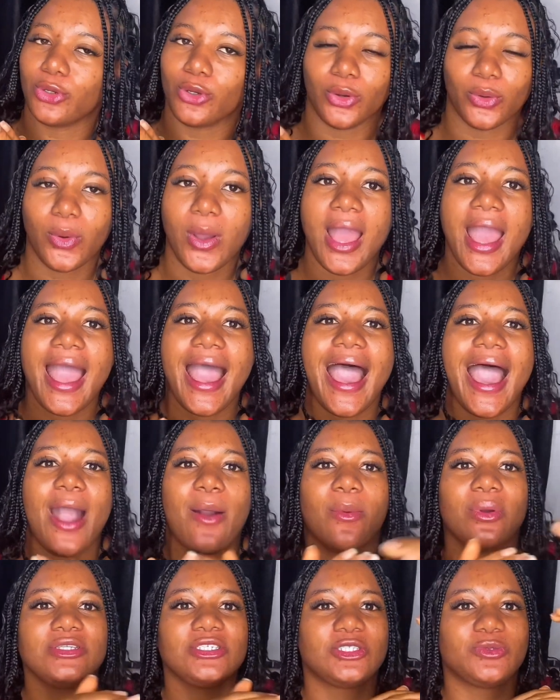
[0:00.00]
No, I
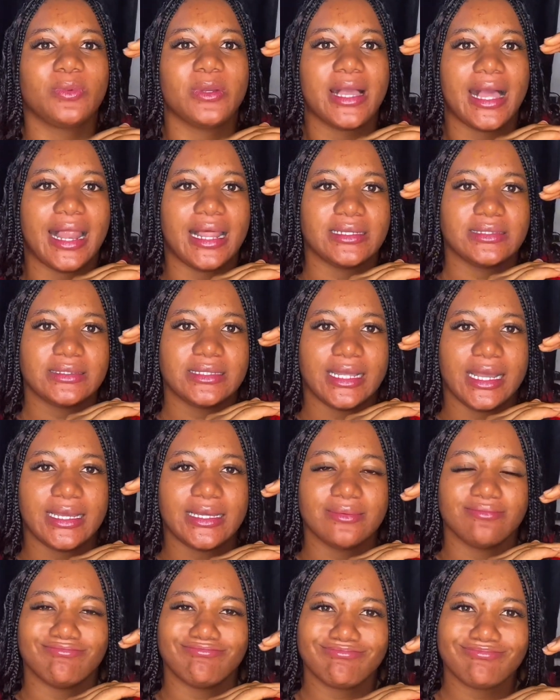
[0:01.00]
want it to be as
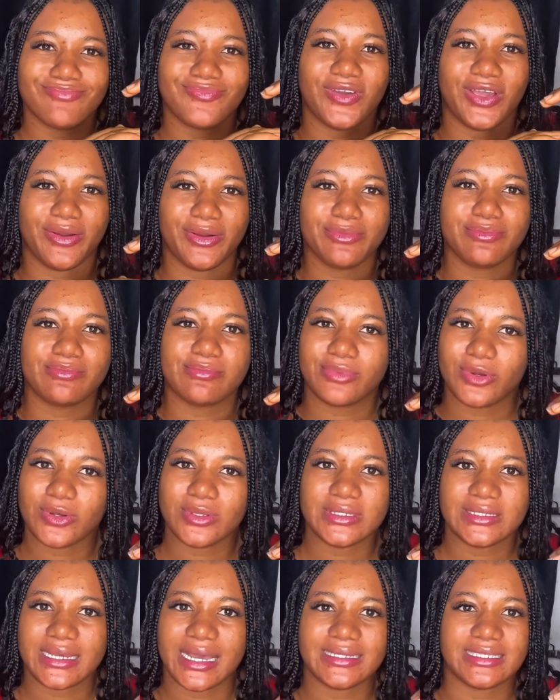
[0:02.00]
like very
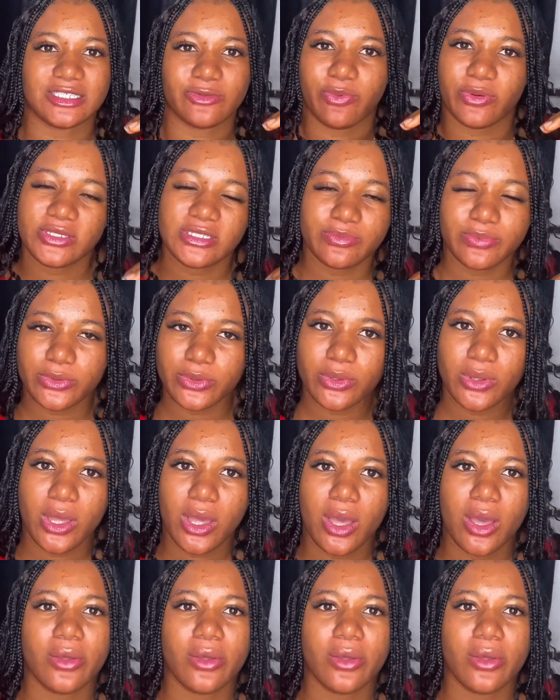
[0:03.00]
concise as possible,